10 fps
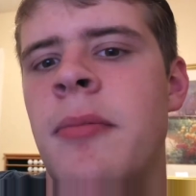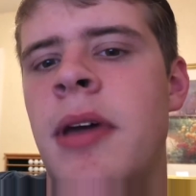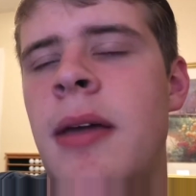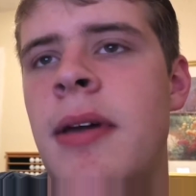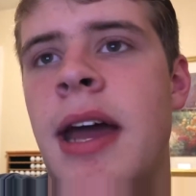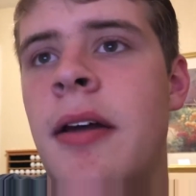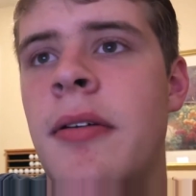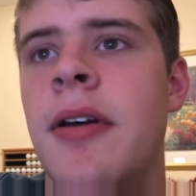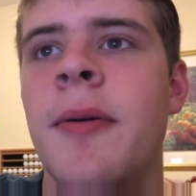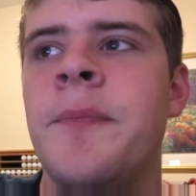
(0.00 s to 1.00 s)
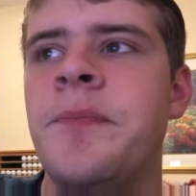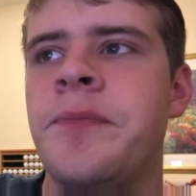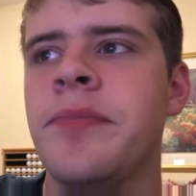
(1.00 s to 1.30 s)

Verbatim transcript: Maybe, I don't know.